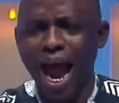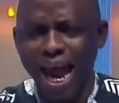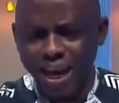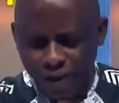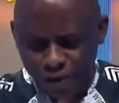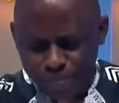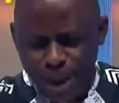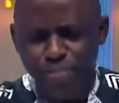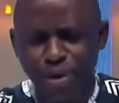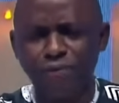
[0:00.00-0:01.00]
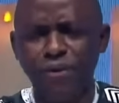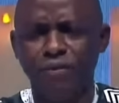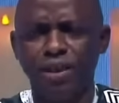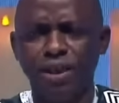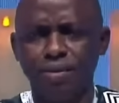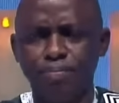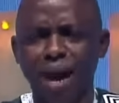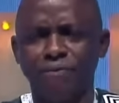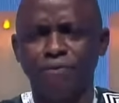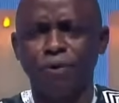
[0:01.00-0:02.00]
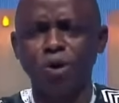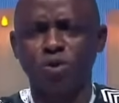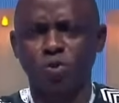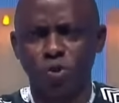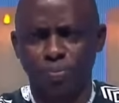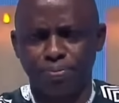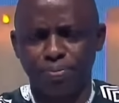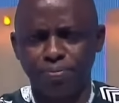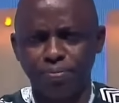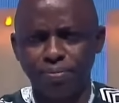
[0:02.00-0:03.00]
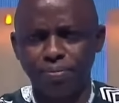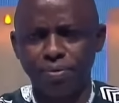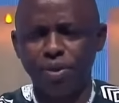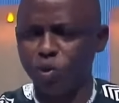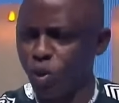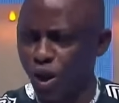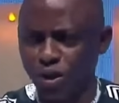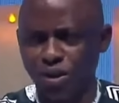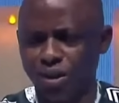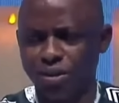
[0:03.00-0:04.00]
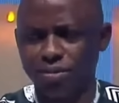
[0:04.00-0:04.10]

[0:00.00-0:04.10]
I can remember vividly my first trip to London.